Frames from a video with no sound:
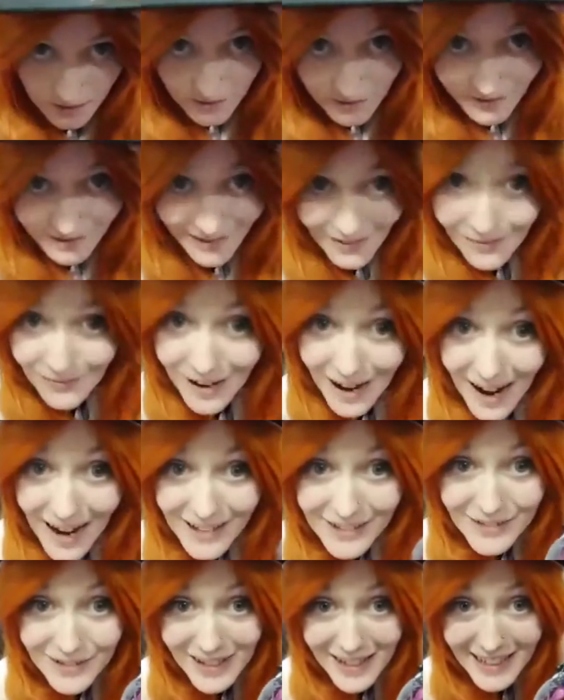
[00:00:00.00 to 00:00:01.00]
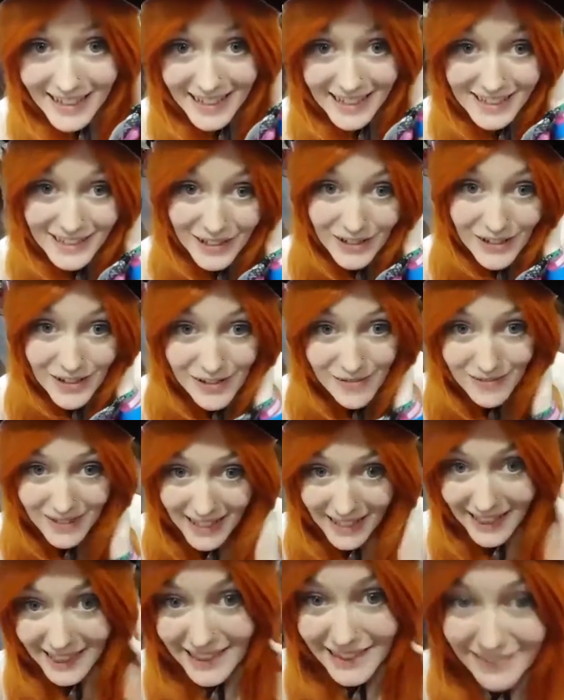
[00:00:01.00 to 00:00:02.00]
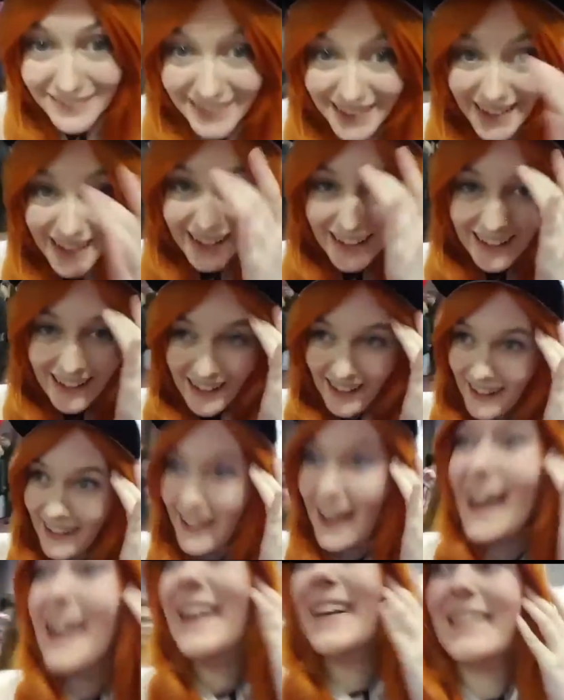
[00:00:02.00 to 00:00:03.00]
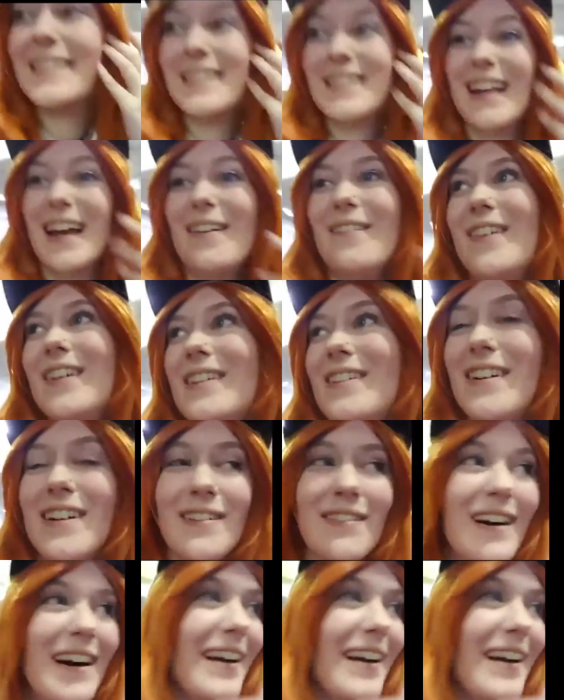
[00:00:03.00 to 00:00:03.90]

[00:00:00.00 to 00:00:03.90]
hat. So I was wearing that all day. I just realised I haven't